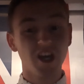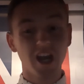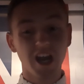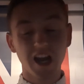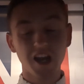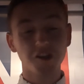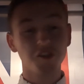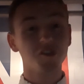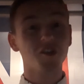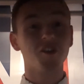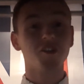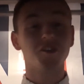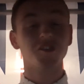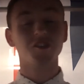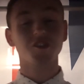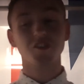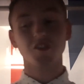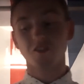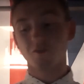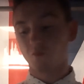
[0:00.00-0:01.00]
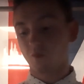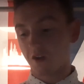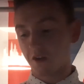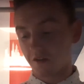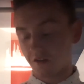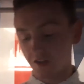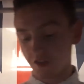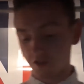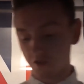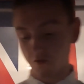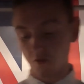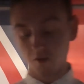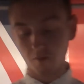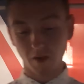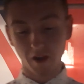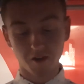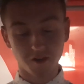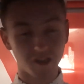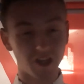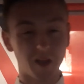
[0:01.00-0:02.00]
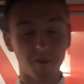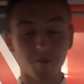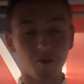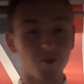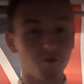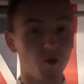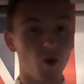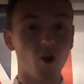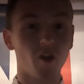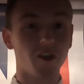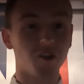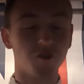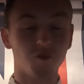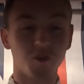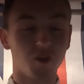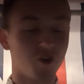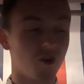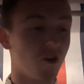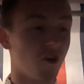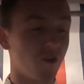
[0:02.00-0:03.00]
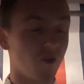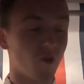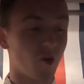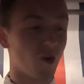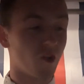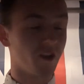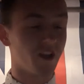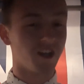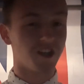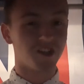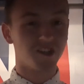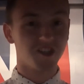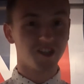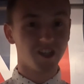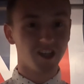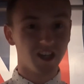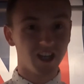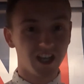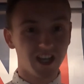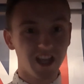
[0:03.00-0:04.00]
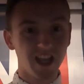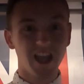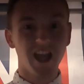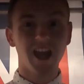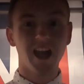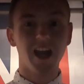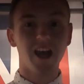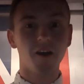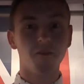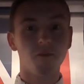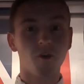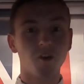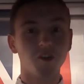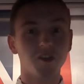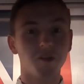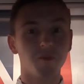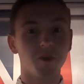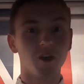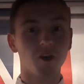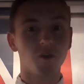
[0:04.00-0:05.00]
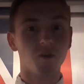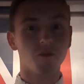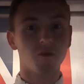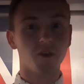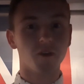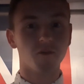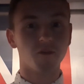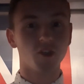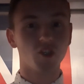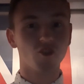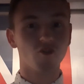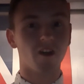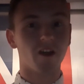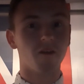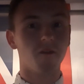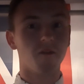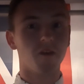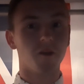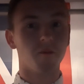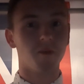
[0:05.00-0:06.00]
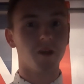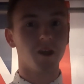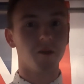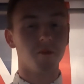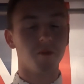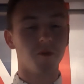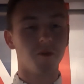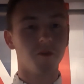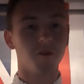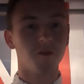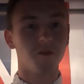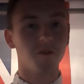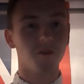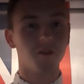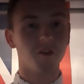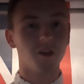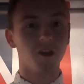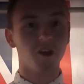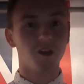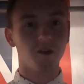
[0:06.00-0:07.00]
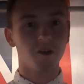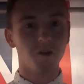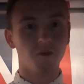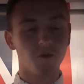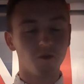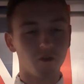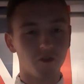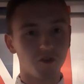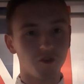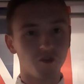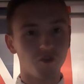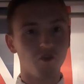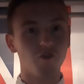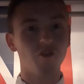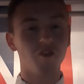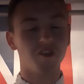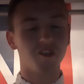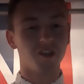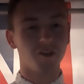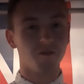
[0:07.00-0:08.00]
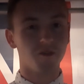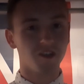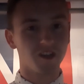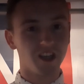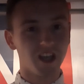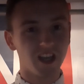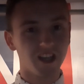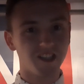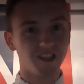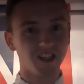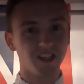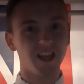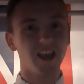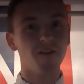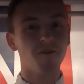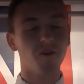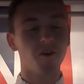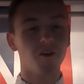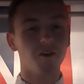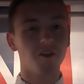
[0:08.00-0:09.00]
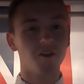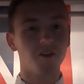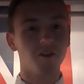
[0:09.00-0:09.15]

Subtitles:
I saw this when this coronavirus happened. We all had to endure all this. I thought it'd be a good thing for strengthening people. For his unity, for getting together.